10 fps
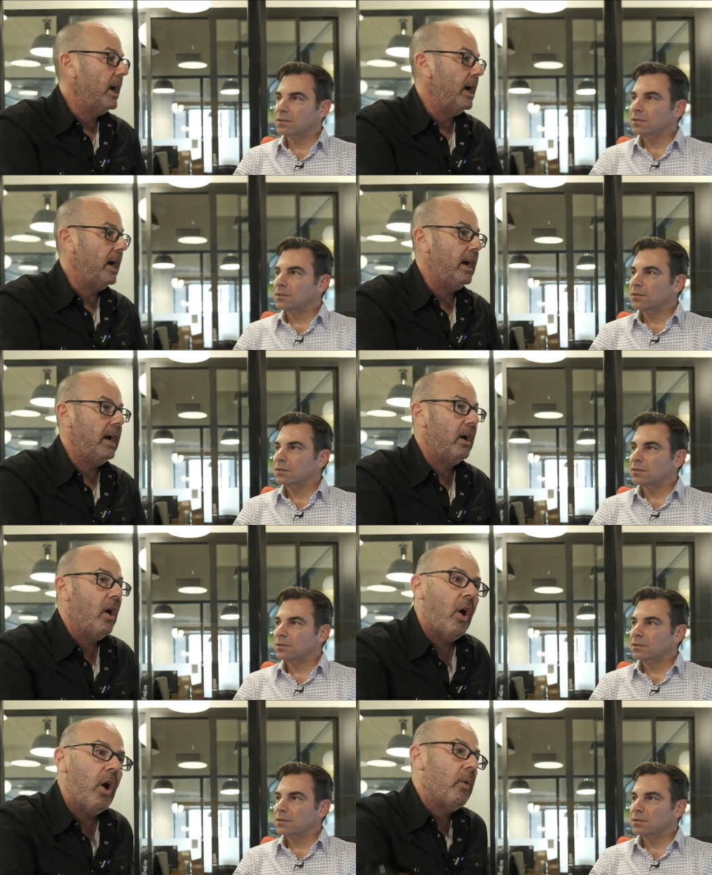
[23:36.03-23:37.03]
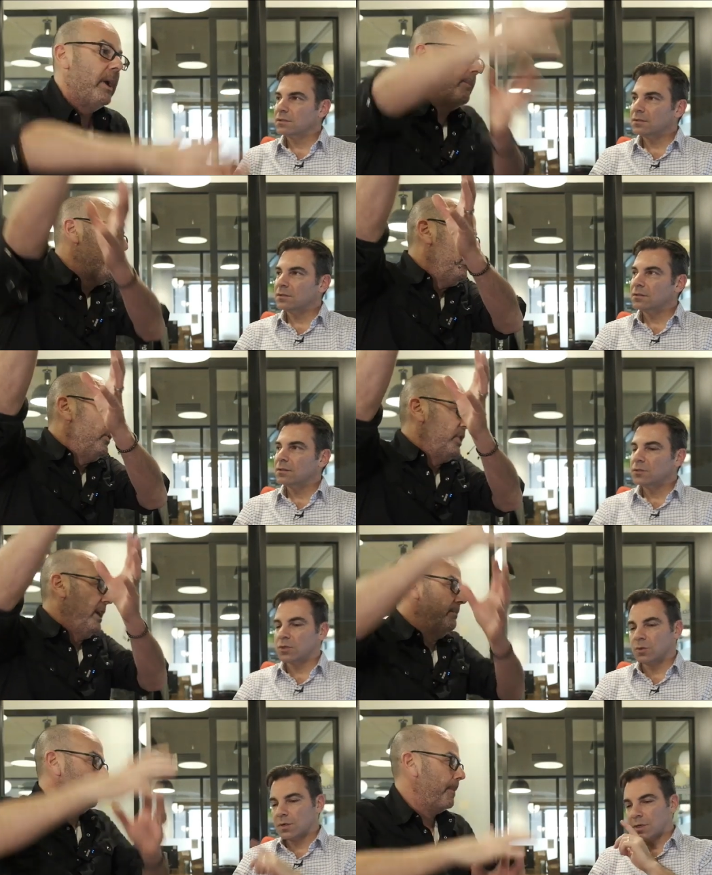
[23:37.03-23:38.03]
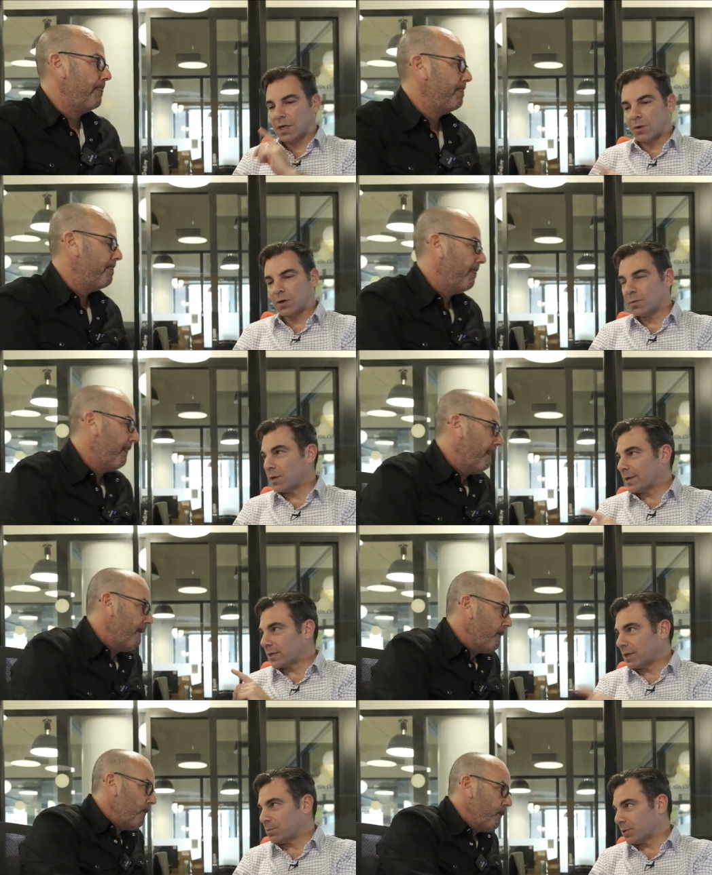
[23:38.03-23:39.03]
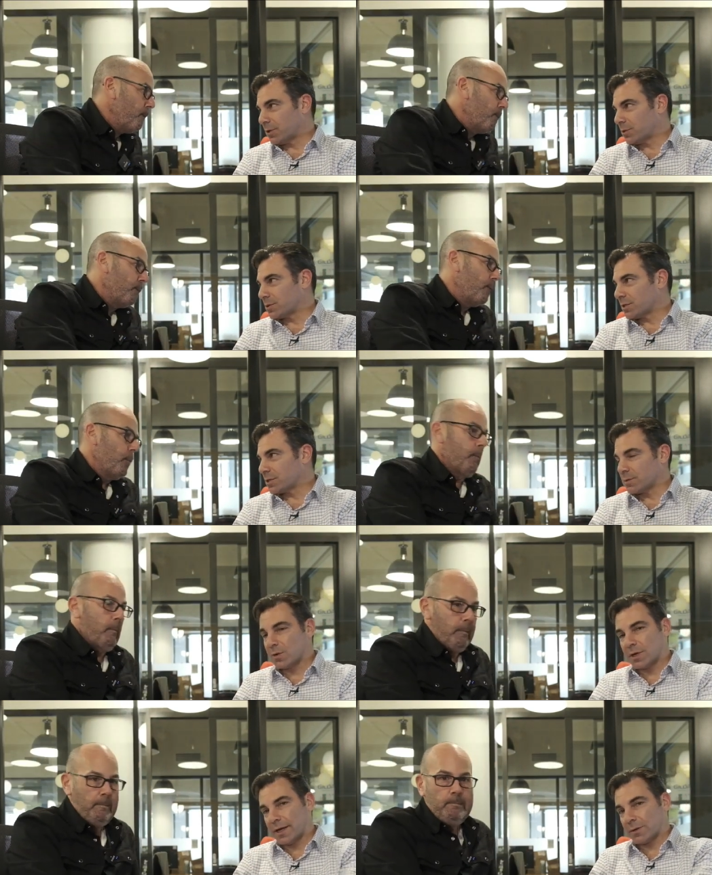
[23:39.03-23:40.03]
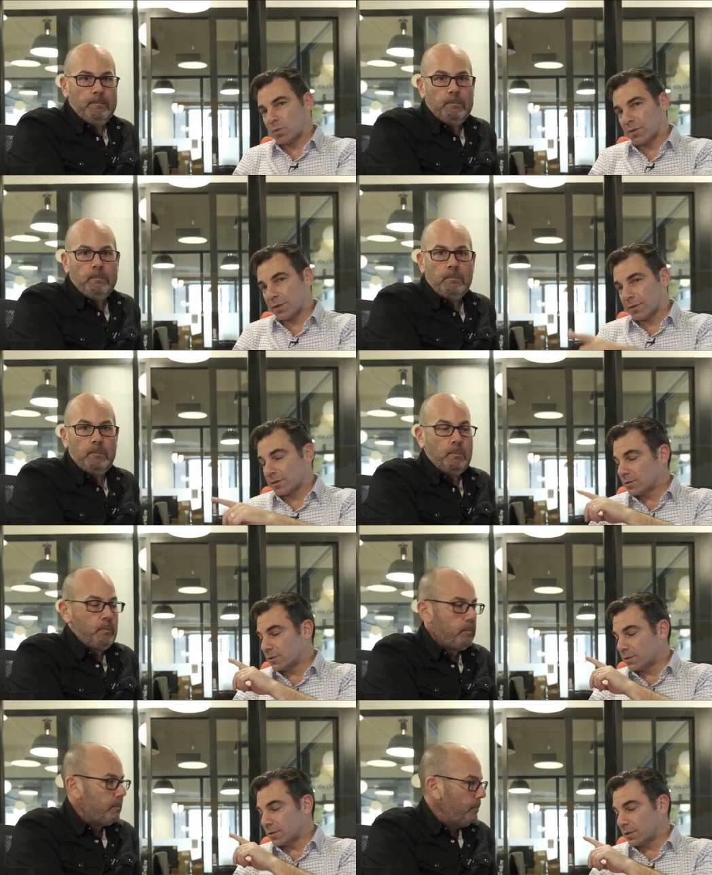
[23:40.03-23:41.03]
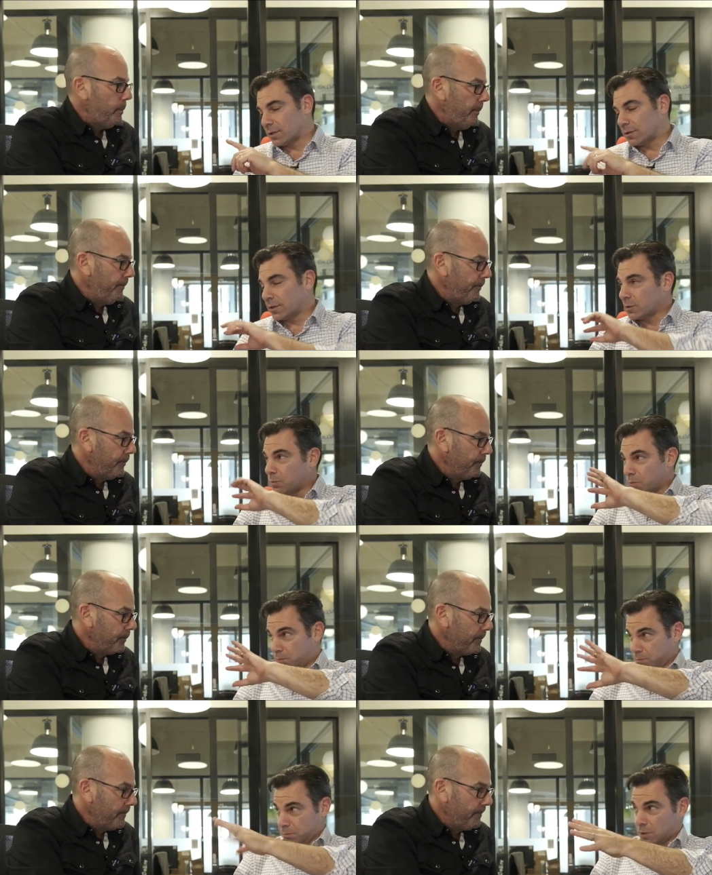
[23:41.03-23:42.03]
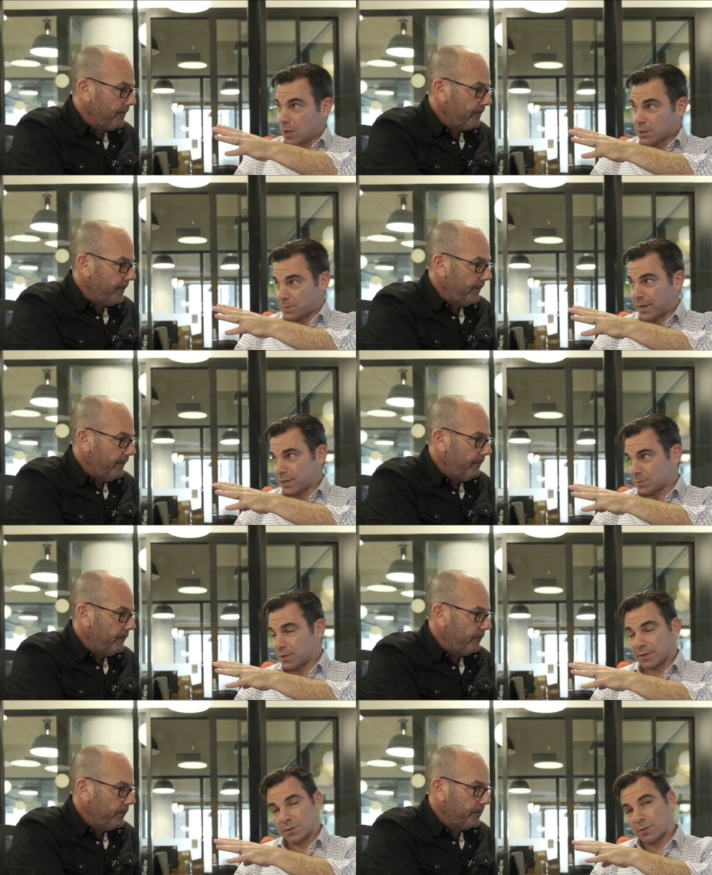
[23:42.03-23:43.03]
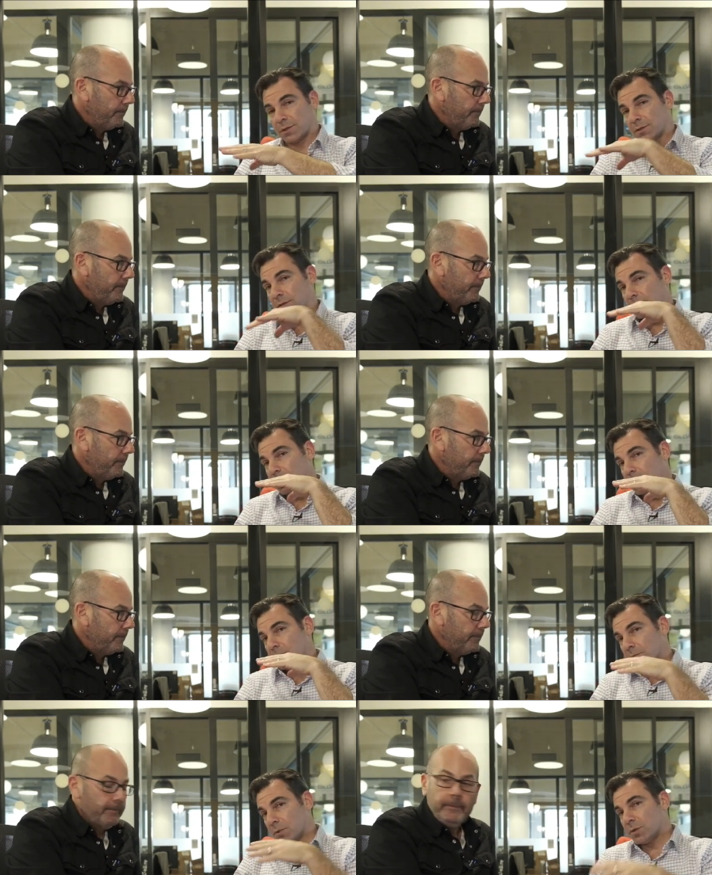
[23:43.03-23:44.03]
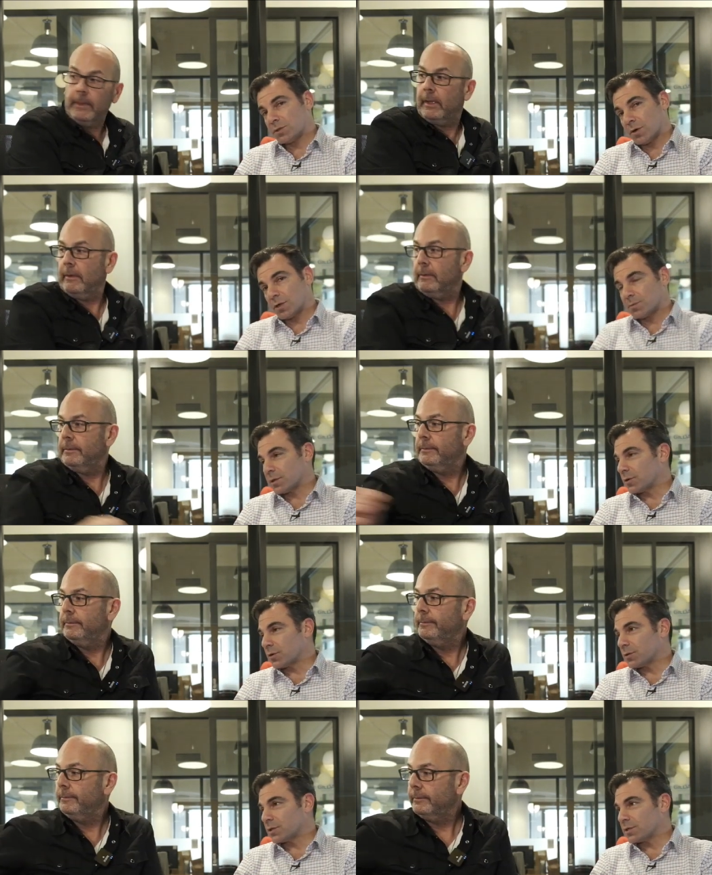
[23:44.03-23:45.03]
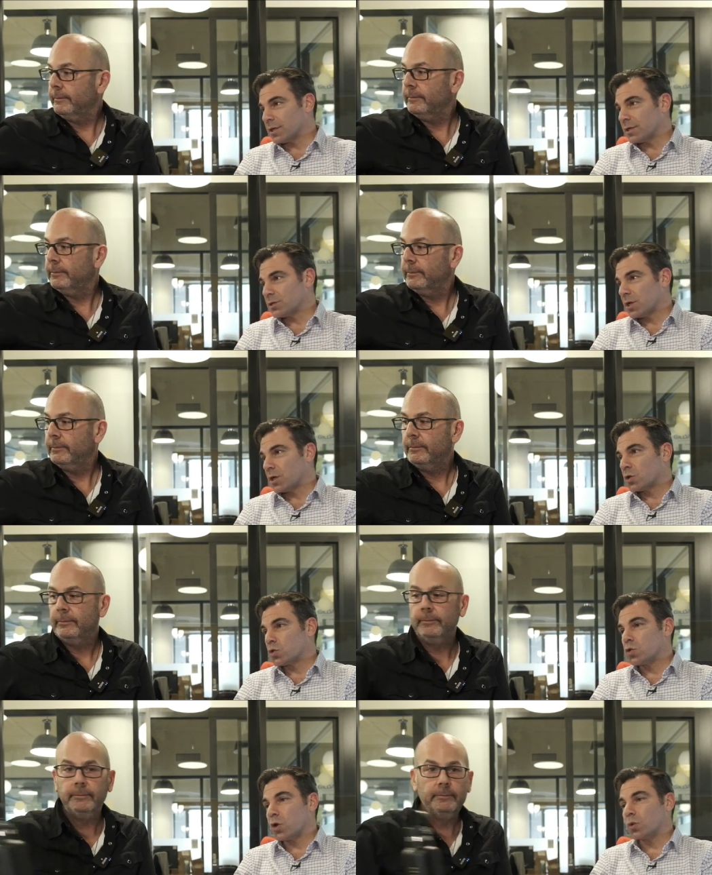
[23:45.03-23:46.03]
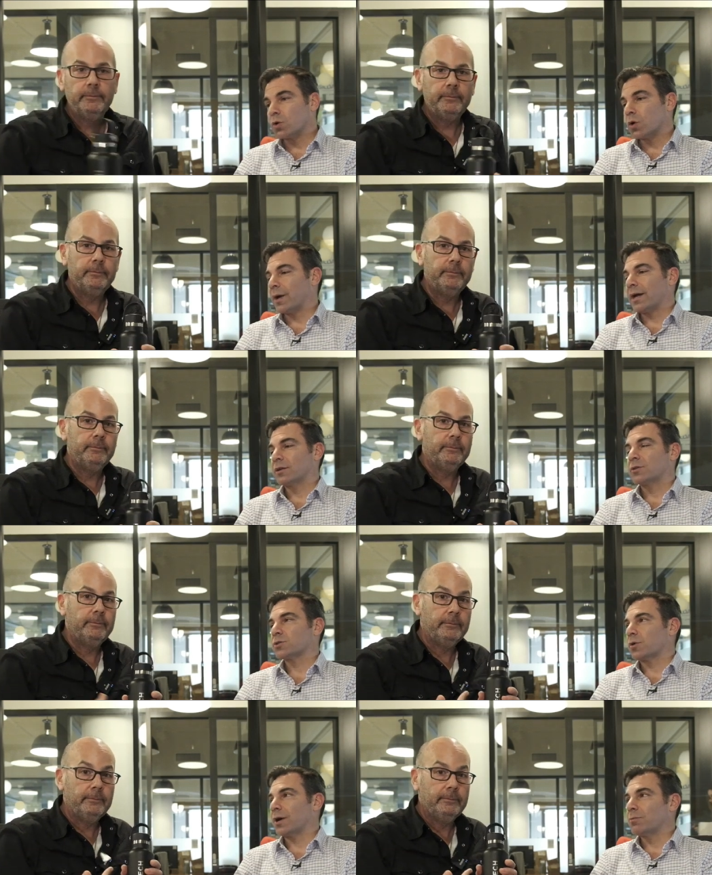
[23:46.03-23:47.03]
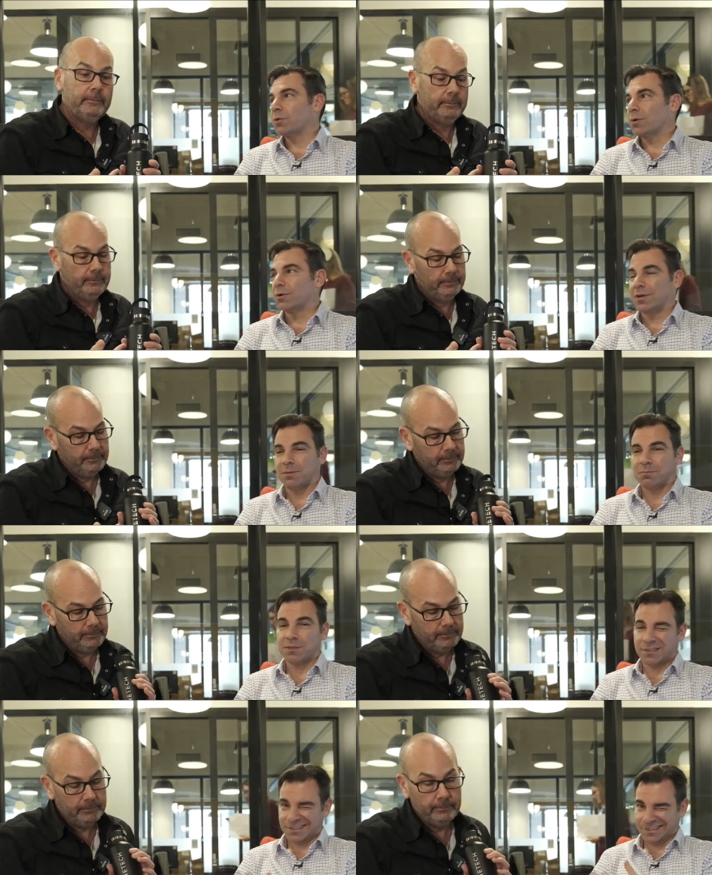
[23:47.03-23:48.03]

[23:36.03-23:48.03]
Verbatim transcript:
Speaker 1: uh, all the way up the food chain. So I want to blow out a couple of those things, but I want to add one thing that the that you gloss past, but I think is critical. Most startups at the early stage don't know how to describe their own company.